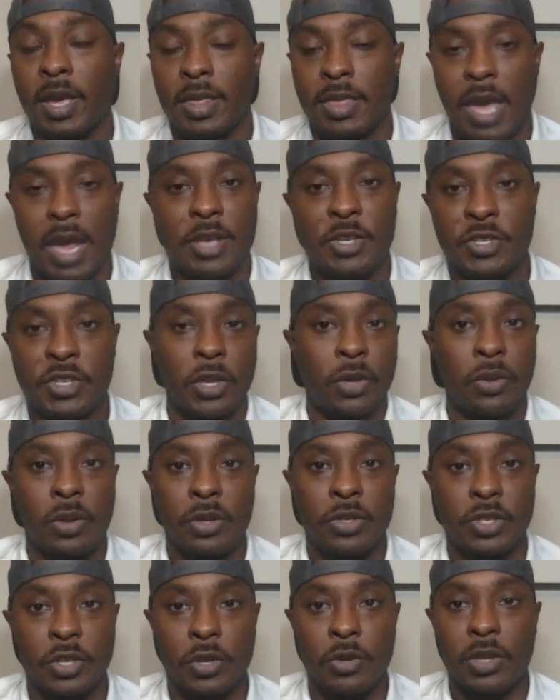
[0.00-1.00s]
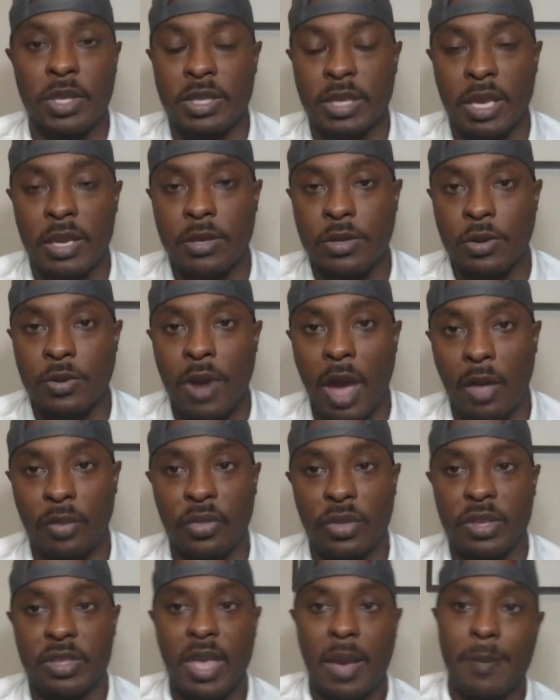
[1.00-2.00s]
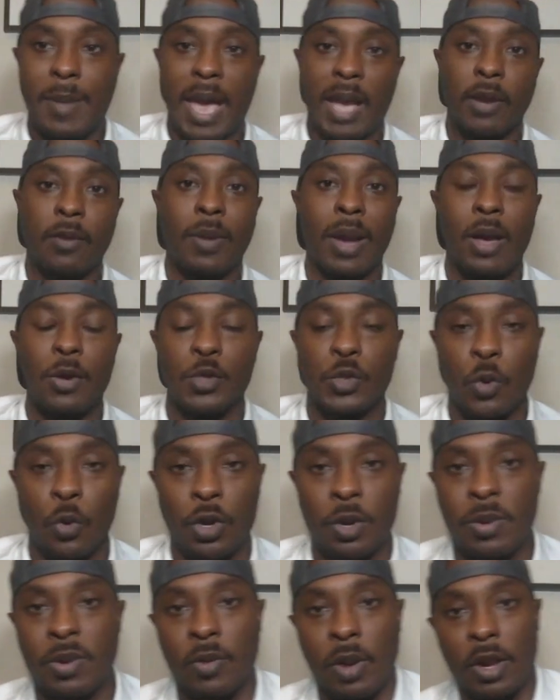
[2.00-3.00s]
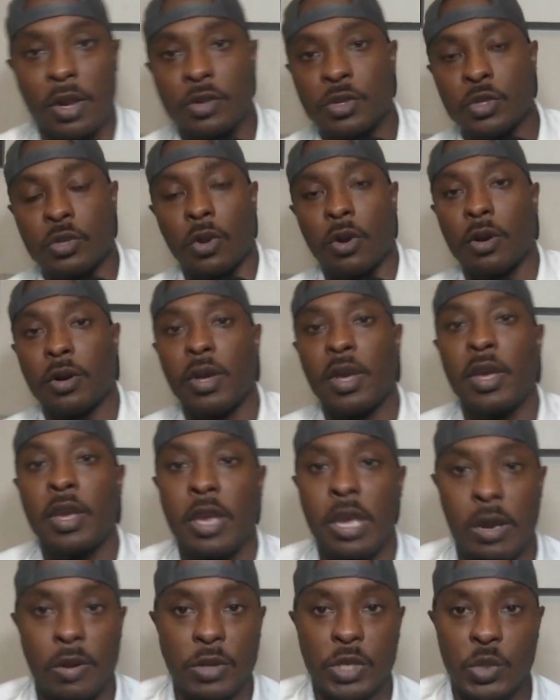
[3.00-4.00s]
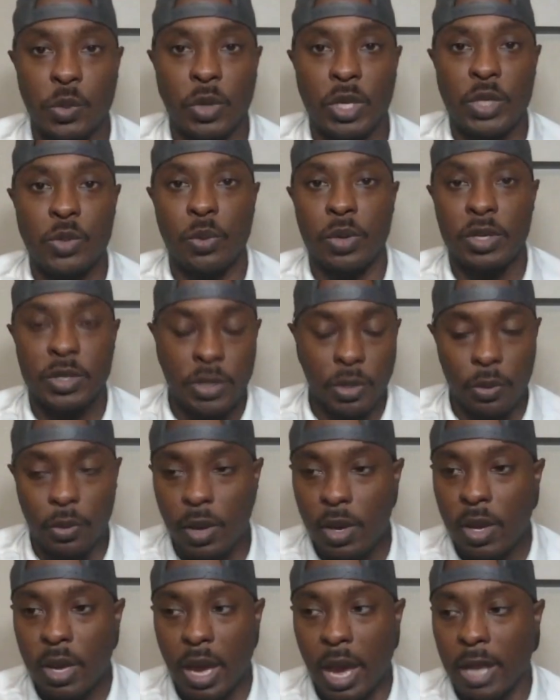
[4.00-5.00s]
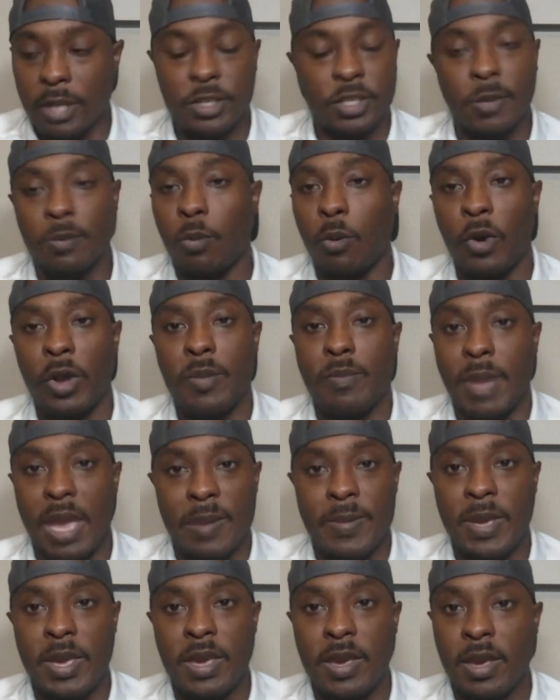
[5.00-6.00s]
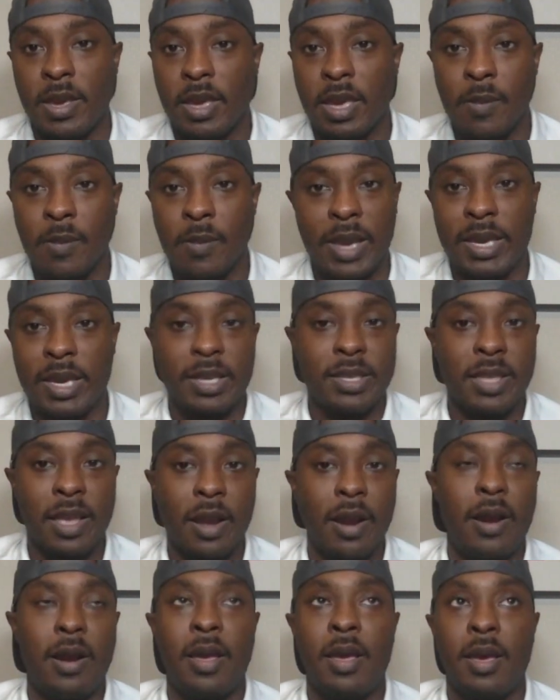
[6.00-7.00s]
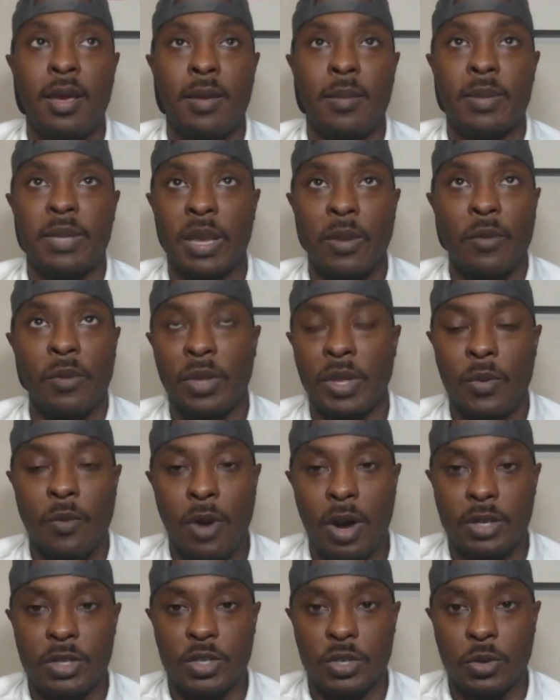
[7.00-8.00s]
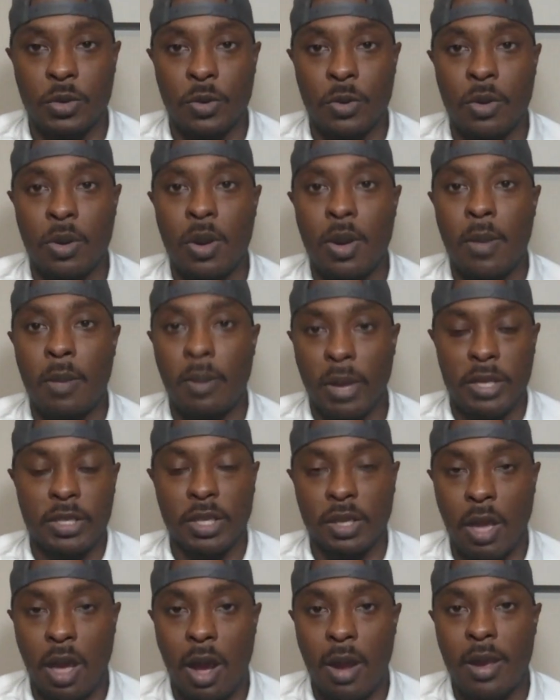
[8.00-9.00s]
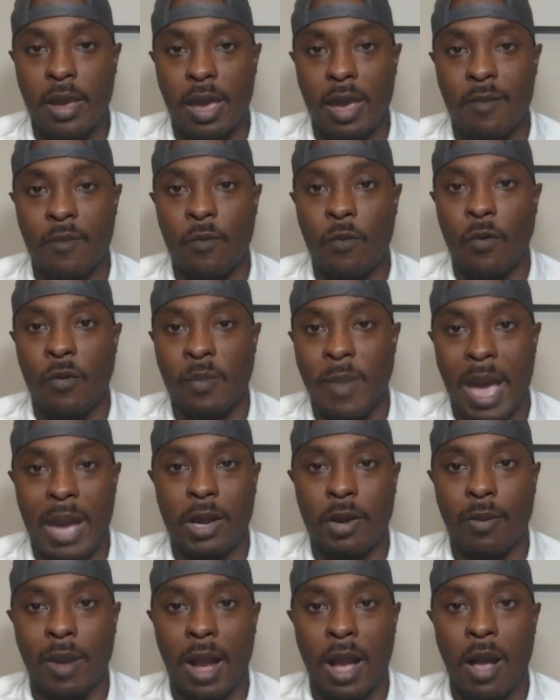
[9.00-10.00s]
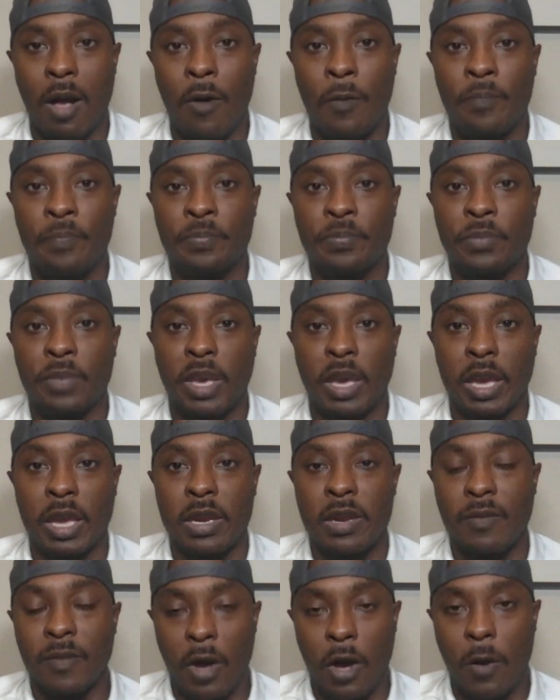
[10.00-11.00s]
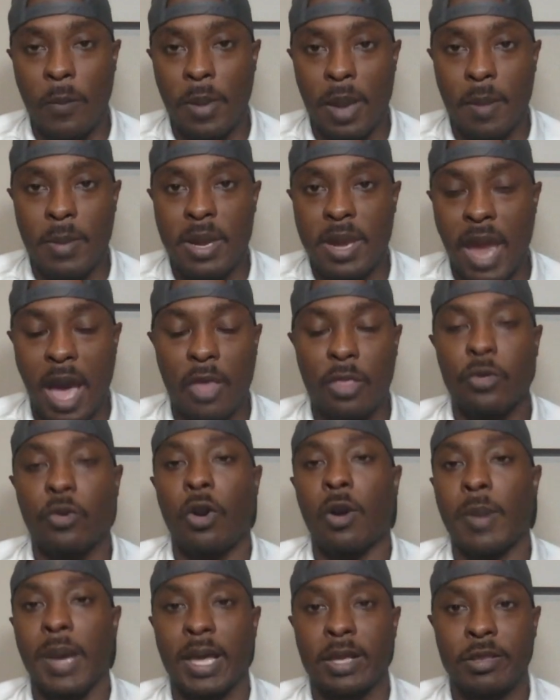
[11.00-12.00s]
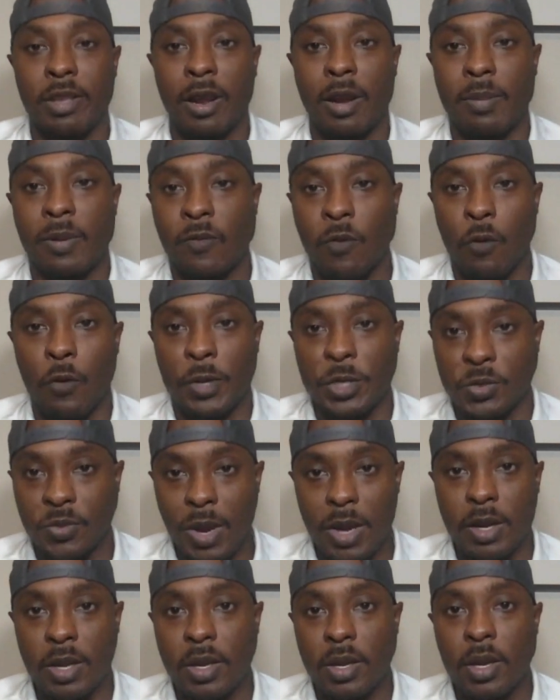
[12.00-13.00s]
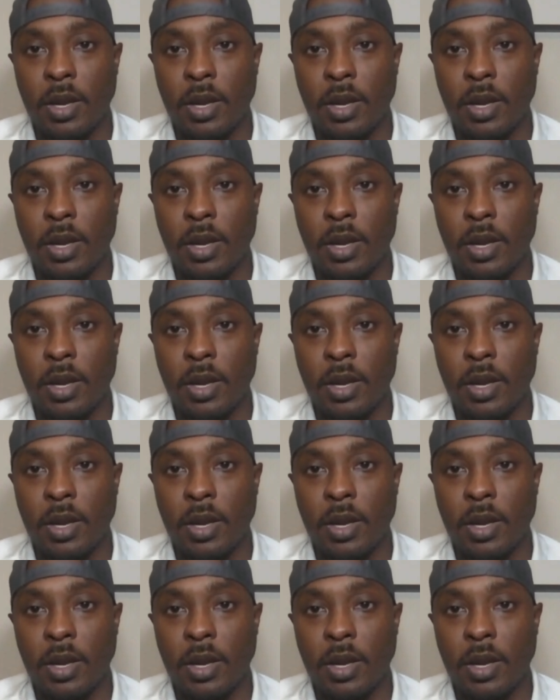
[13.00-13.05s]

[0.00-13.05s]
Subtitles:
that is signaling to you that they do not think that Matt Corral is going to be ready to start here in 2022. At some point, maybe he might get there, but they really want to play the long game with Matt Corral and develop him and not throw him out there before he's ready.